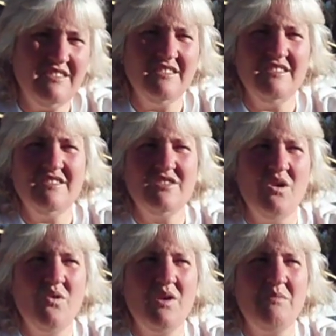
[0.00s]
to
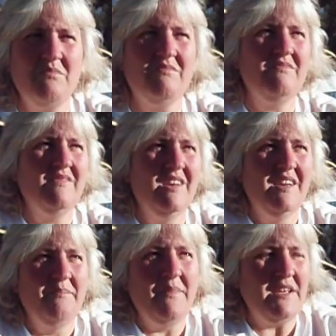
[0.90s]
soak and
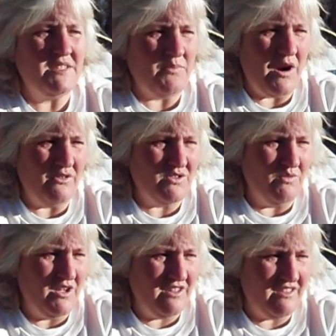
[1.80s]
make sprouts
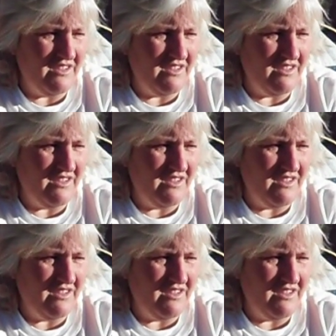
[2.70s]
with.